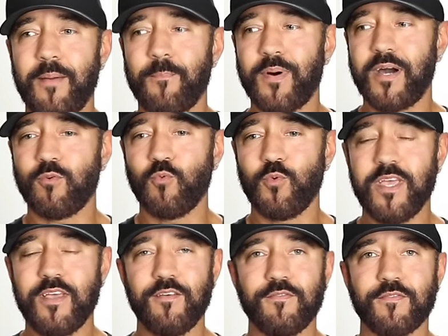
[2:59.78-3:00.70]
But
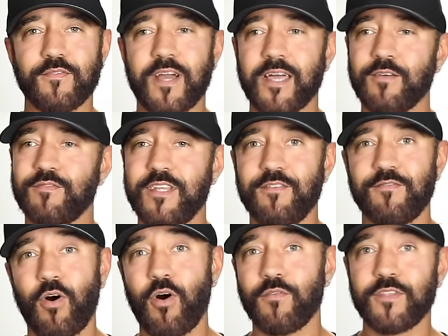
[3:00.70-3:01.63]
we've kind of
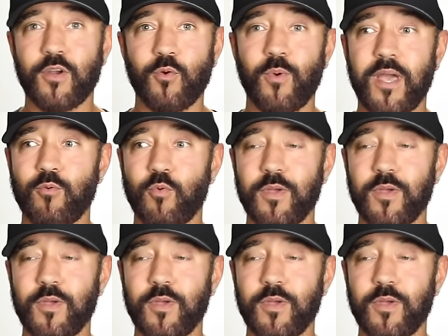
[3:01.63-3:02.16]
devolved in a way where